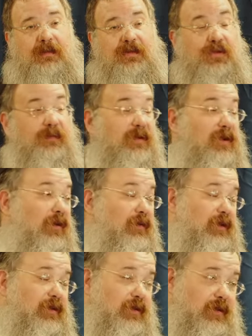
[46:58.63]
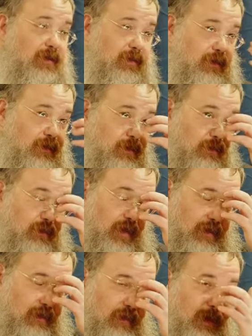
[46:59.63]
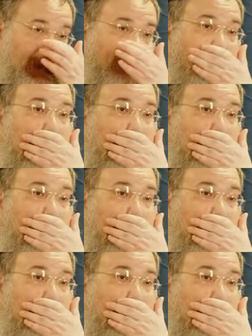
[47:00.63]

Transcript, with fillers: Should be noted, by the way,